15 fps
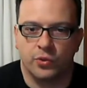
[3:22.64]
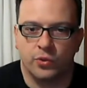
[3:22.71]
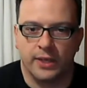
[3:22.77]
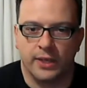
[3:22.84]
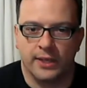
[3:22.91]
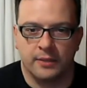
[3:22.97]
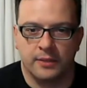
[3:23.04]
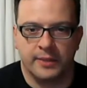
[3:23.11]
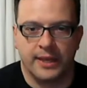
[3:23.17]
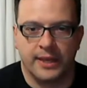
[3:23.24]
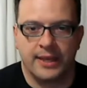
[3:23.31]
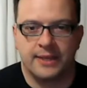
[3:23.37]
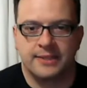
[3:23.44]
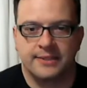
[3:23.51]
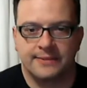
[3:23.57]
tuning the
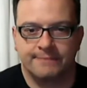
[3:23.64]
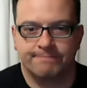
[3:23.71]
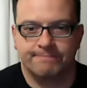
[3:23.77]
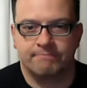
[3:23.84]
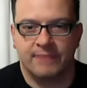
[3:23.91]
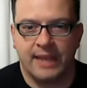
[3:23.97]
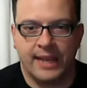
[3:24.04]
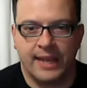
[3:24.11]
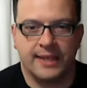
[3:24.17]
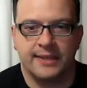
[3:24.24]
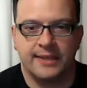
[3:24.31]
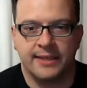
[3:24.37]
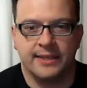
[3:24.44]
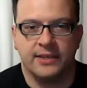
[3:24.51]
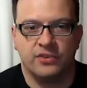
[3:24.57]
bass A,
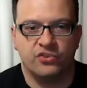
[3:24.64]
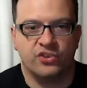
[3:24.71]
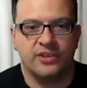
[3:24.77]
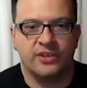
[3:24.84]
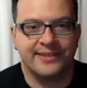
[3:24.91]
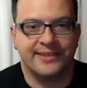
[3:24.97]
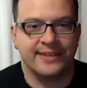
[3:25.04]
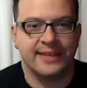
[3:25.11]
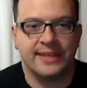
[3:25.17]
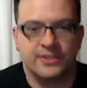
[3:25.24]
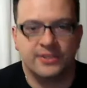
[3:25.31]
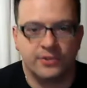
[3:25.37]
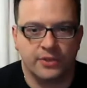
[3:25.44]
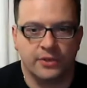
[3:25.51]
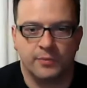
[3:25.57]
D, G, C,
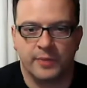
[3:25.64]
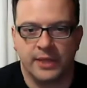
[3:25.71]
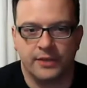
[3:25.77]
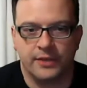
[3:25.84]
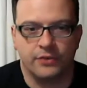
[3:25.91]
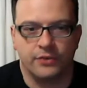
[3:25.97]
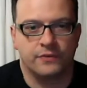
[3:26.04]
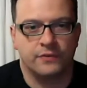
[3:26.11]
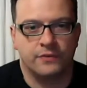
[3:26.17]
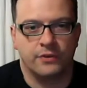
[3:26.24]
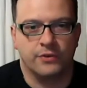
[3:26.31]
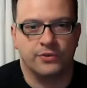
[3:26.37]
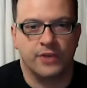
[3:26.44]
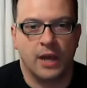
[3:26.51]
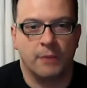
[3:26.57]
so you'd be like
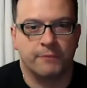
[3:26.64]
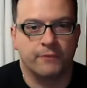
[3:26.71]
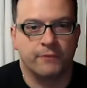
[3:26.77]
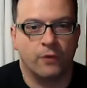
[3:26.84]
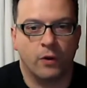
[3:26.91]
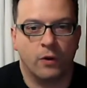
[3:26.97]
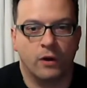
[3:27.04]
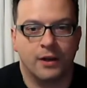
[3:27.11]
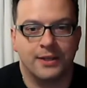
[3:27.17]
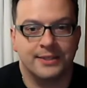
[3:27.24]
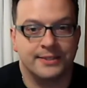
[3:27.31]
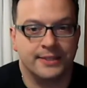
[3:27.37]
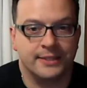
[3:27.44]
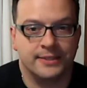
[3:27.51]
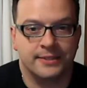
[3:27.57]
your top four on a
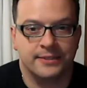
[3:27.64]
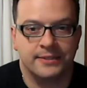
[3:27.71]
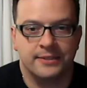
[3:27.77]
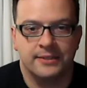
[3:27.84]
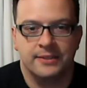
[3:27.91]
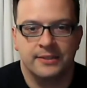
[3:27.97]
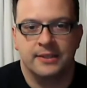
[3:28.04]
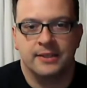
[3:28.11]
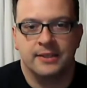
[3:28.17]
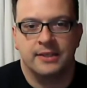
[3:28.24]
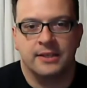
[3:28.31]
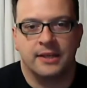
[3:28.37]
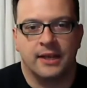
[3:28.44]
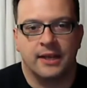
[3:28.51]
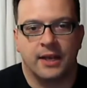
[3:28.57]
six,
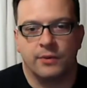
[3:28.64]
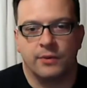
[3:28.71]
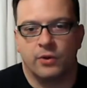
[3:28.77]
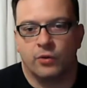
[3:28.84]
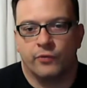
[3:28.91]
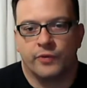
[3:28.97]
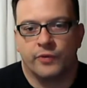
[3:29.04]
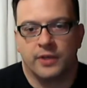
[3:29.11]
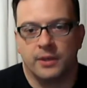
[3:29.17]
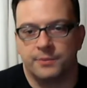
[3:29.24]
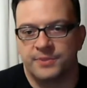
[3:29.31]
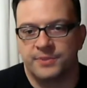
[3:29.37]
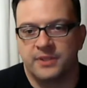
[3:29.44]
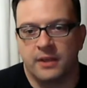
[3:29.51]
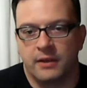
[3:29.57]
and I would overdub
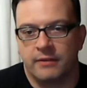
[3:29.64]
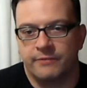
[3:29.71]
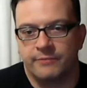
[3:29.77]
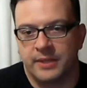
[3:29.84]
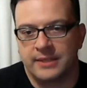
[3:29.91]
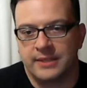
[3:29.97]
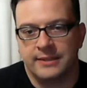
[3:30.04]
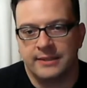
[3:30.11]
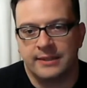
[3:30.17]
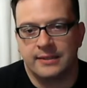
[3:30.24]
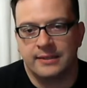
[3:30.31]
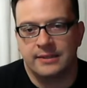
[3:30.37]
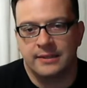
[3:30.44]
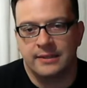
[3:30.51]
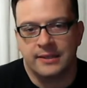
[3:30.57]
stuff. But
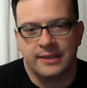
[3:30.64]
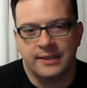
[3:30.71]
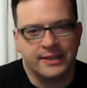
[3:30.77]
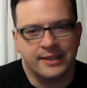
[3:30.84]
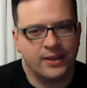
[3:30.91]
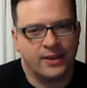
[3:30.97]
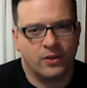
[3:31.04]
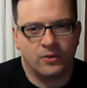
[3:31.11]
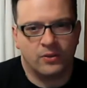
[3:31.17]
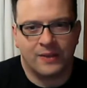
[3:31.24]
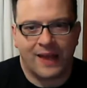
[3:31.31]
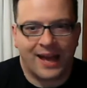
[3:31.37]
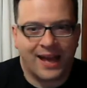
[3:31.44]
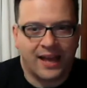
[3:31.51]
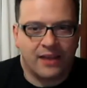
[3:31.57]

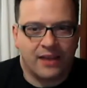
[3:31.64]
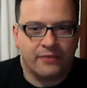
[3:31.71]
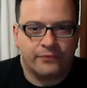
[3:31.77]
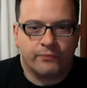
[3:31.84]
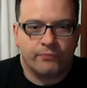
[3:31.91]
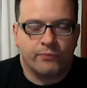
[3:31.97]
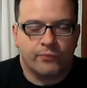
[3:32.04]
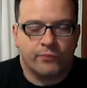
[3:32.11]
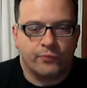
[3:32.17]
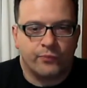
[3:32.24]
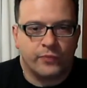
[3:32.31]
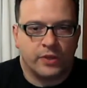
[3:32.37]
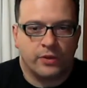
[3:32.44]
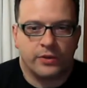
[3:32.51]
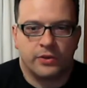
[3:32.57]
live,
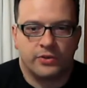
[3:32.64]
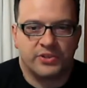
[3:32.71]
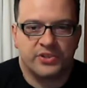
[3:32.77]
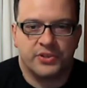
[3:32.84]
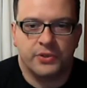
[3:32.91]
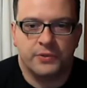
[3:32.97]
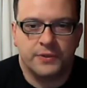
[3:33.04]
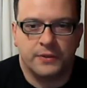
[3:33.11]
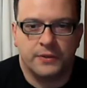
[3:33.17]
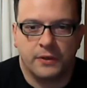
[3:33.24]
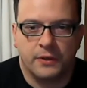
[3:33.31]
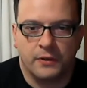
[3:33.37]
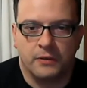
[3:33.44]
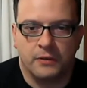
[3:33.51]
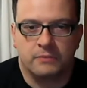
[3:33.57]
you're just used to
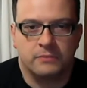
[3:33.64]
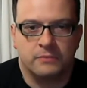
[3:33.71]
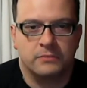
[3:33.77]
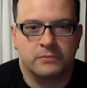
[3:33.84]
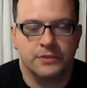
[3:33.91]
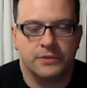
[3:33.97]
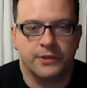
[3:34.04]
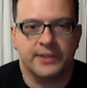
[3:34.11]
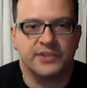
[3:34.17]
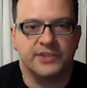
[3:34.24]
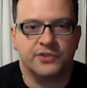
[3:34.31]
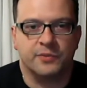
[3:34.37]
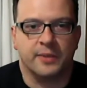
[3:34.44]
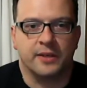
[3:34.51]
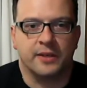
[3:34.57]
your
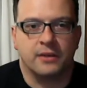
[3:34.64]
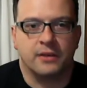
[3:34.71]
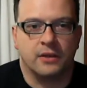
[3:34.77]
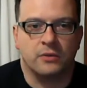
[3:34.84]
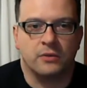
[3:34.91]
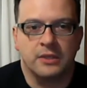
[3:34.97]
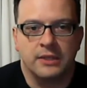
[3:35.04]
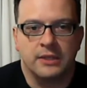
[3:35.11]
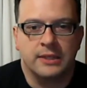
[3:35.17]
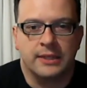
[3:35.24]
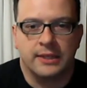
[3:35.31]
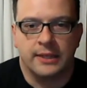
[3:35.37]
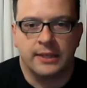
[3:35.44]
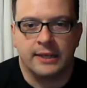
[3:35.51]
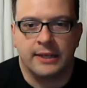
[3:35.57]
instrument.
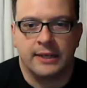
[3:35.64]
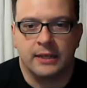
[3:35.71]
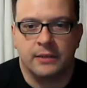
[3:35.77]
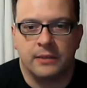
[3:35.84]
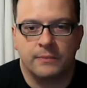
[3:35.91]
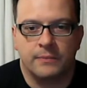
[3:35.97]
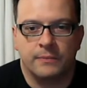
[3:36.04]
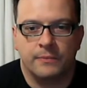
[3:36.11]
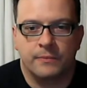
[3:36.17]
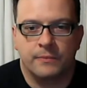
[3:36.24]
Um,